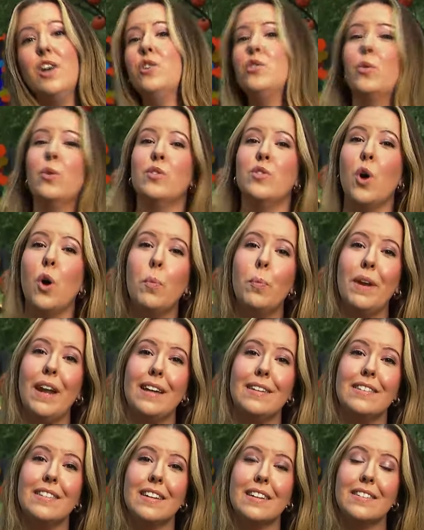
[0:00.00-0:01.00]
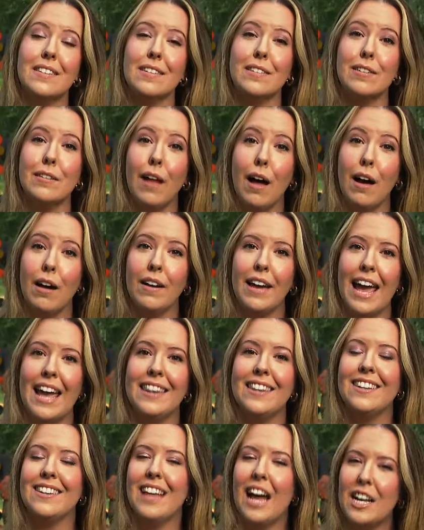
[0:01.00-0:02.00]
Doors open at 6 o'clock,
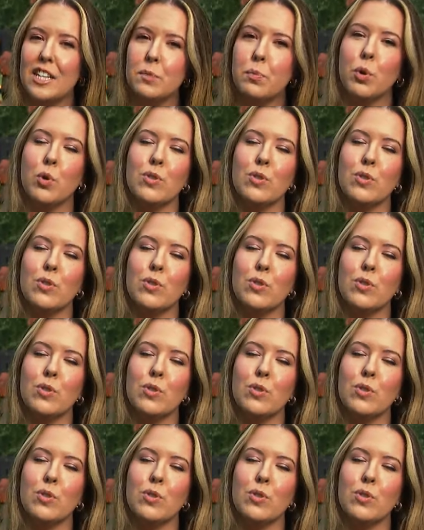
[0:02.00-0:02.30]
and the last